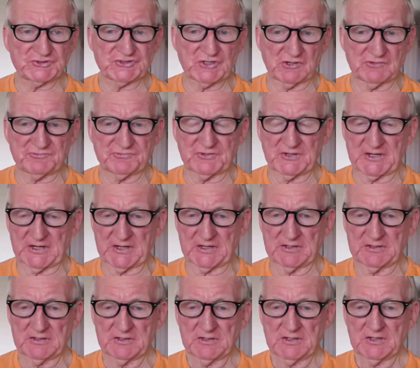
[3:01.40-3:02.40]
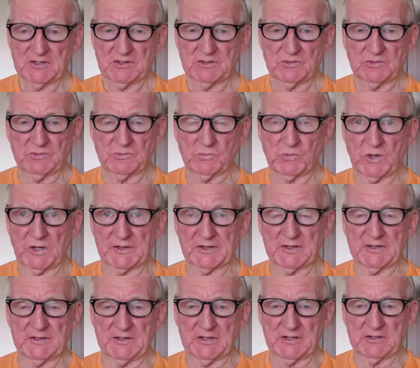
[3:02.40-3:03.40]
software.
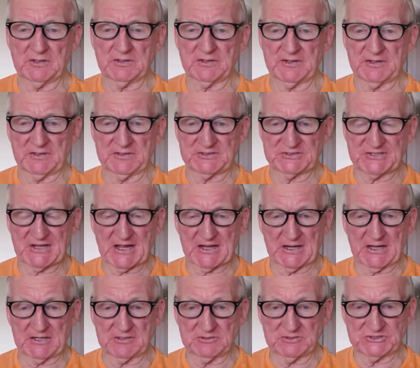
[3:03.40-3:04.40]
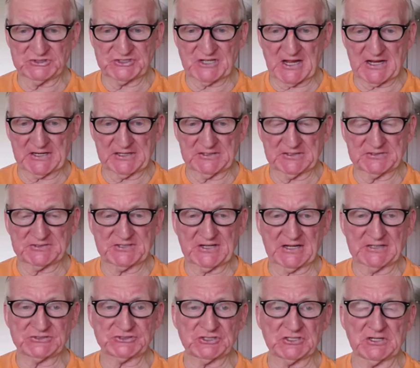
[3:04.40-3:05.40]
He's starting to
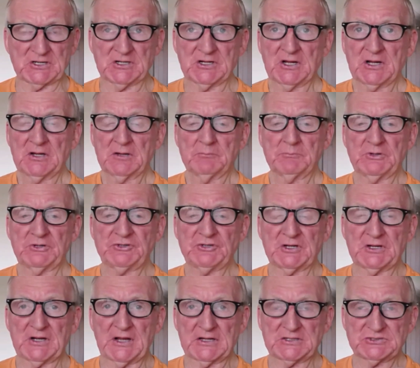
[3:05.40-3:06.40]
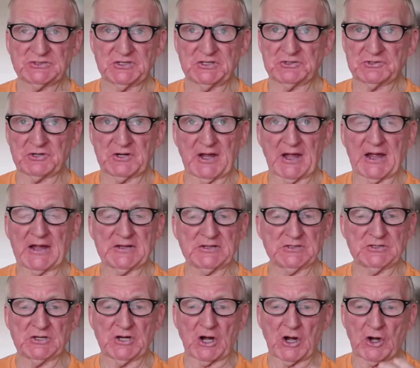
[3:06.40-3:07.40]
touch on it, but you can actually create
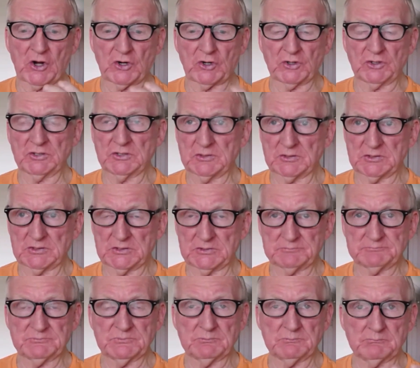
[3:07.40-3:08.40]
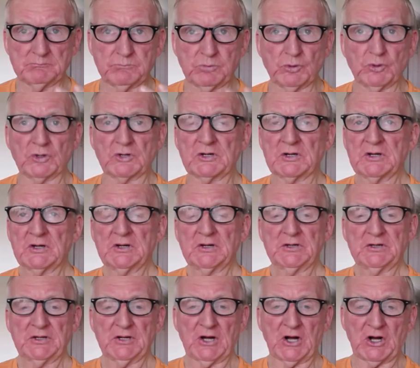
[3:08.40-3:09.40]
your whole book,
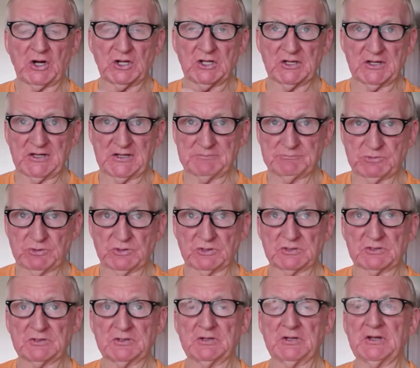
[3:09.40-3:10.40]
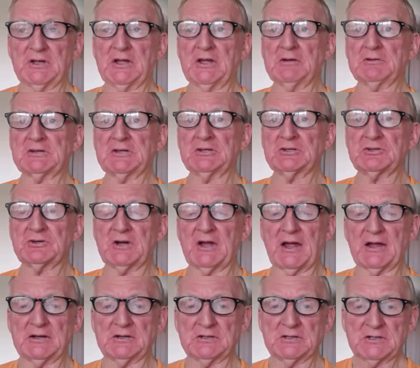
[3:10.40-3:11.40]
your whole ebook. It can
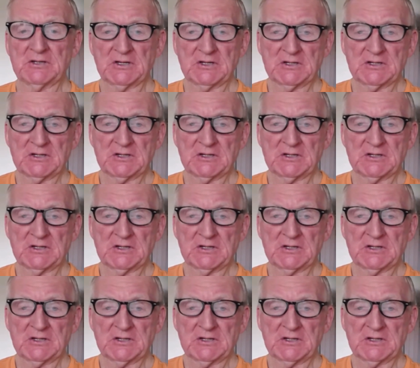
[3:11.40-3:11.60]
create